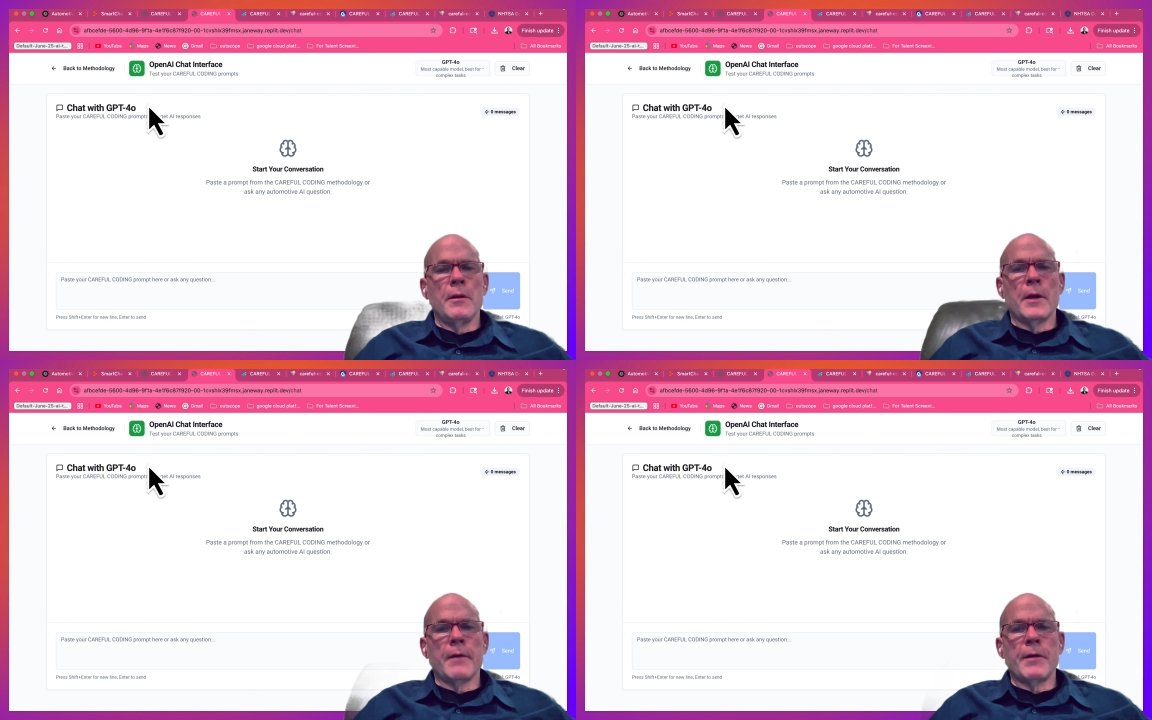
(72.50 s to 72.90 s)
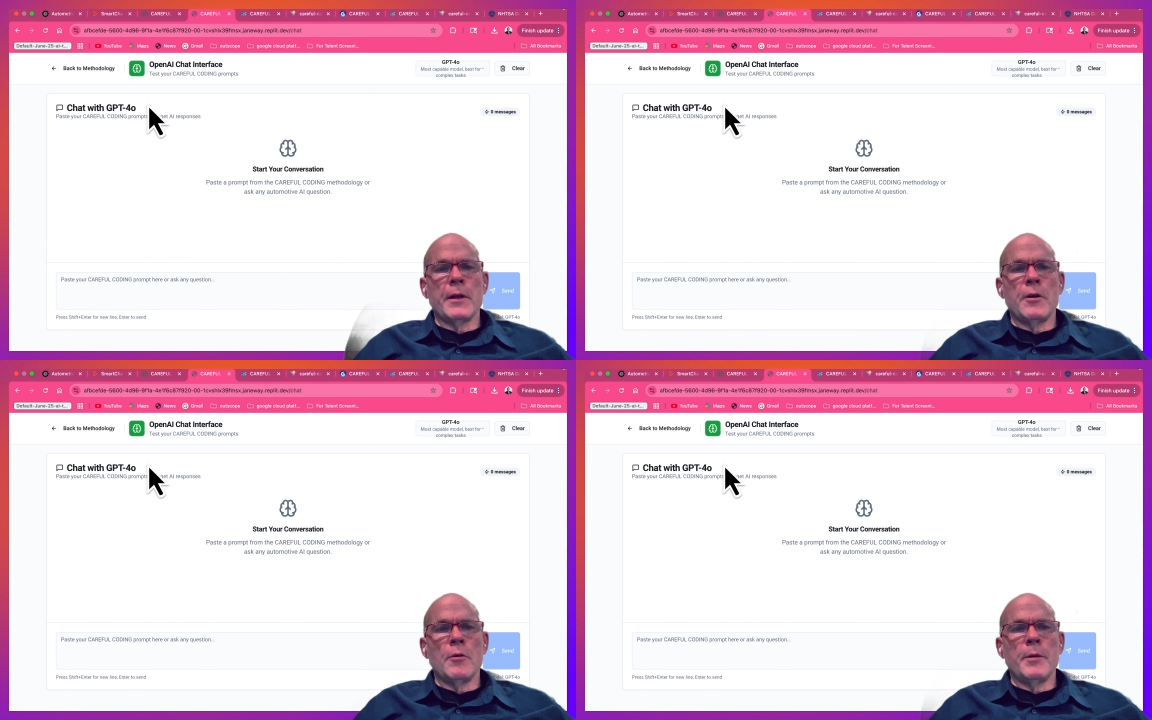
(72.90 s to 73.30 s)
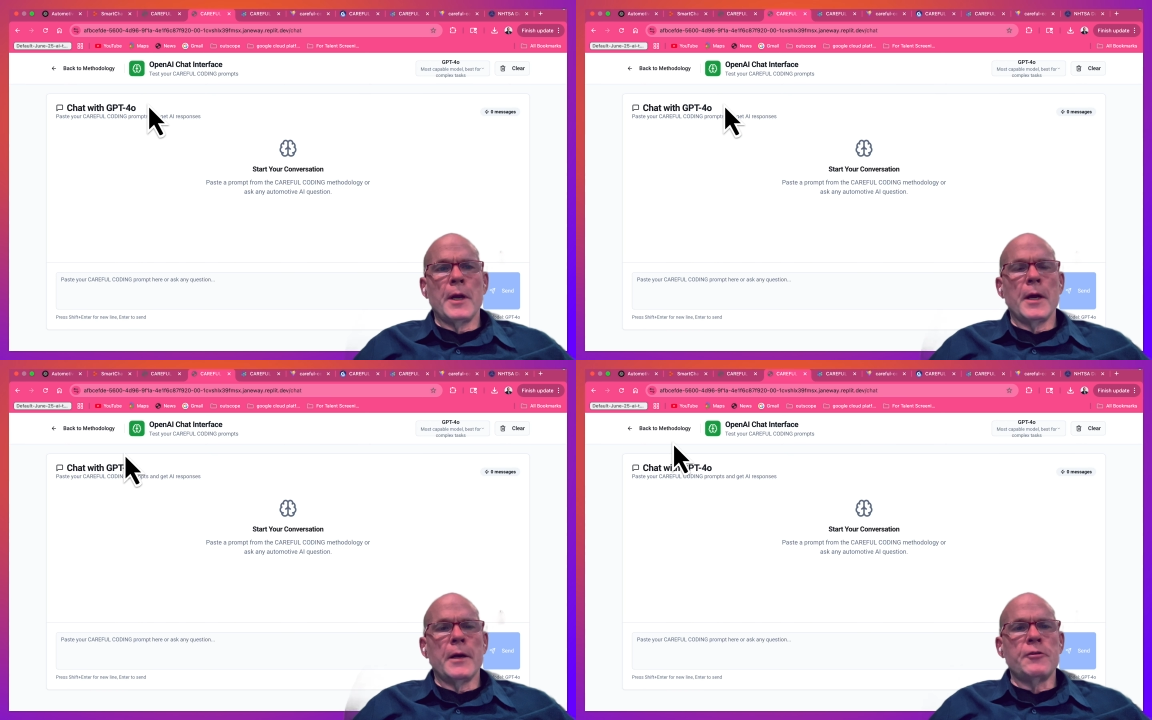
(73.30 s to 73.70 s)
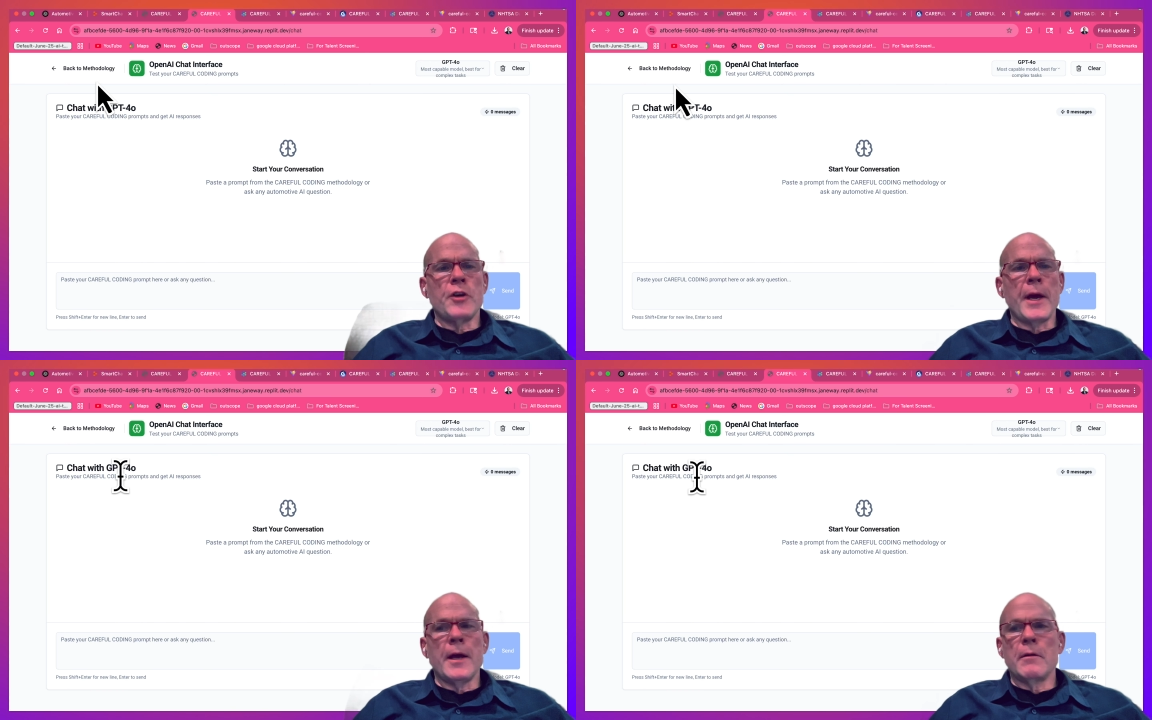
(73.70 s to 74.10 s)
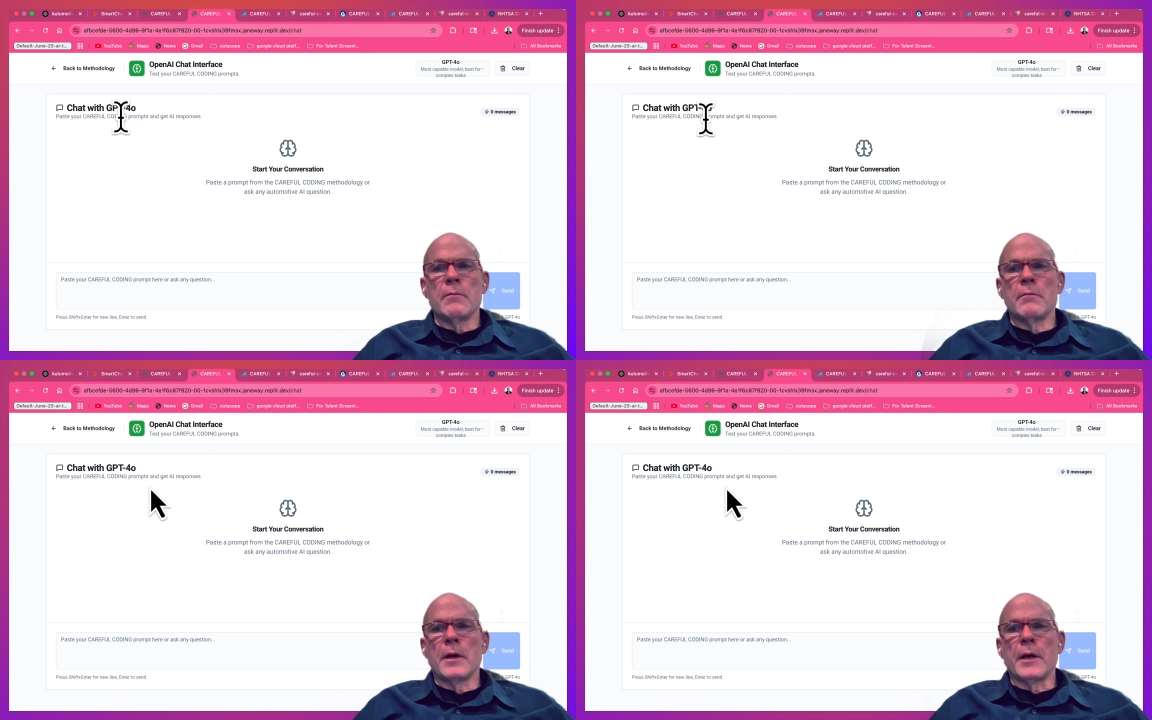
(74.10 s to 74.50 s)
Then I've got the OpenAI chat.
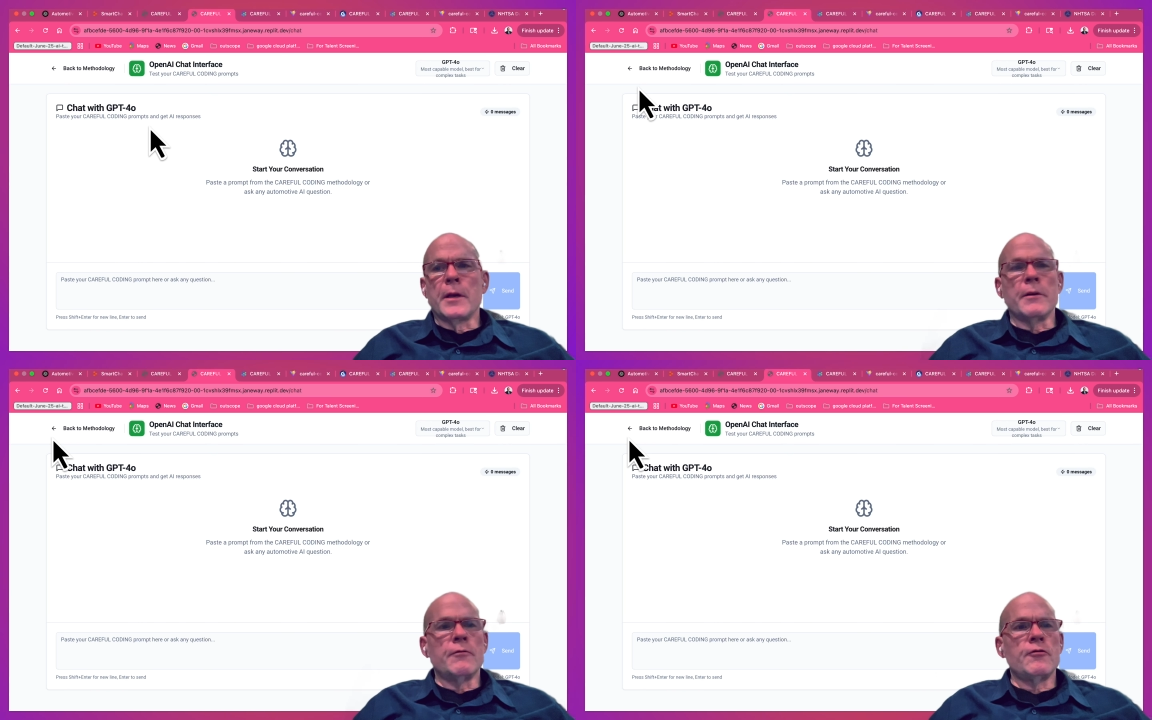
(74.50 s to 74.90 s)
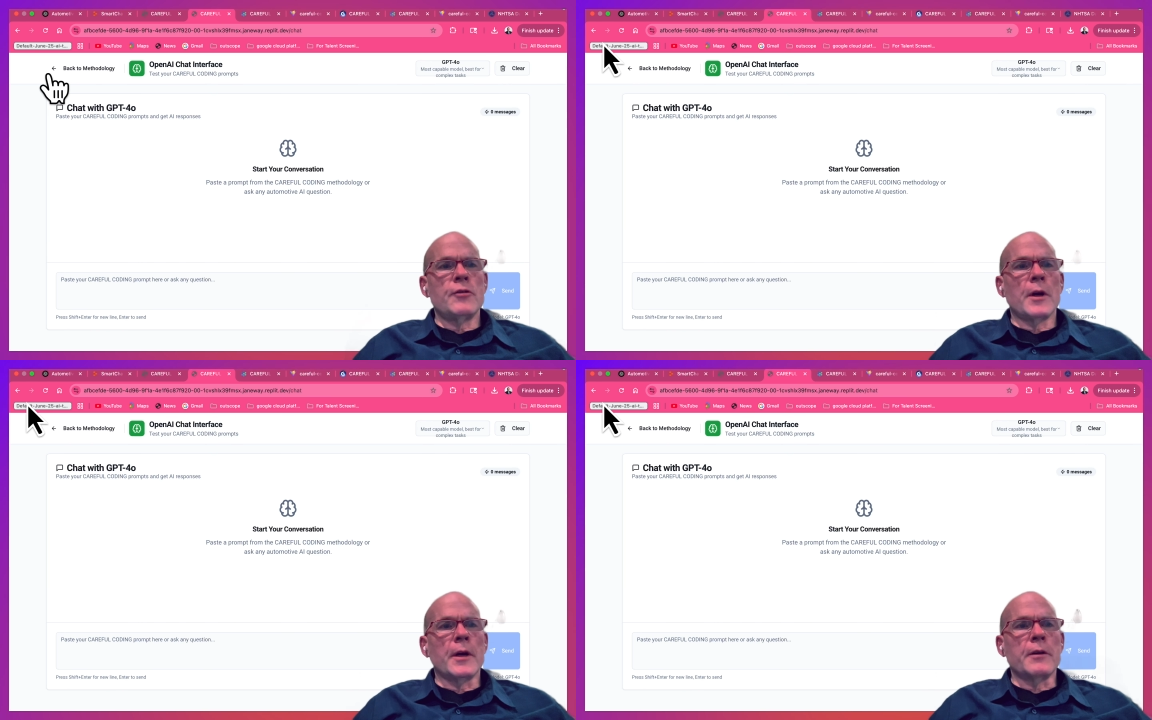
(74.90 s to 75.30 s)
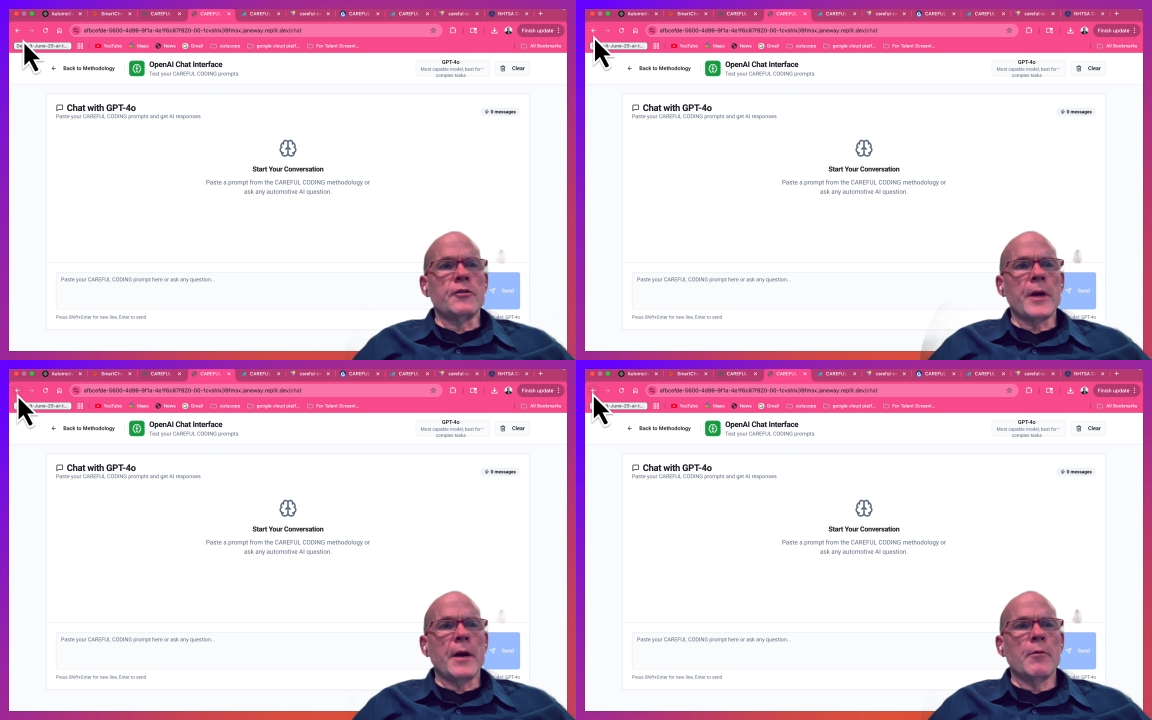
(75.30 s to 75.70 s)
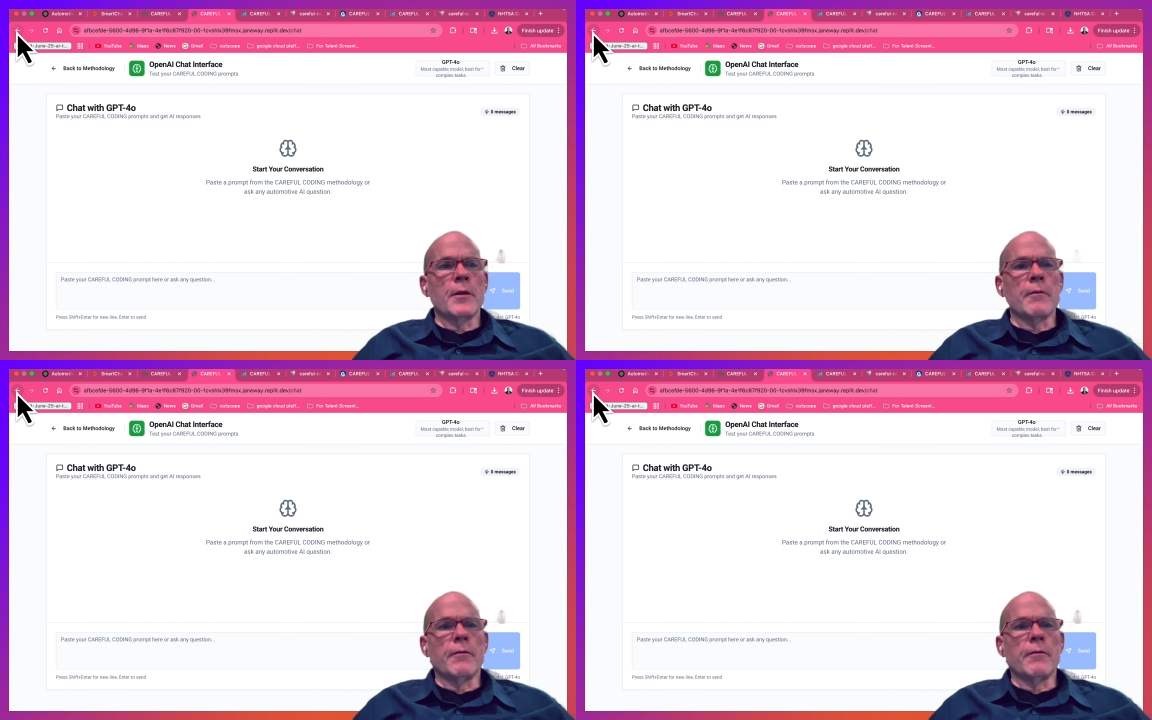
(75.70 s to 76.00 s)
I can chat with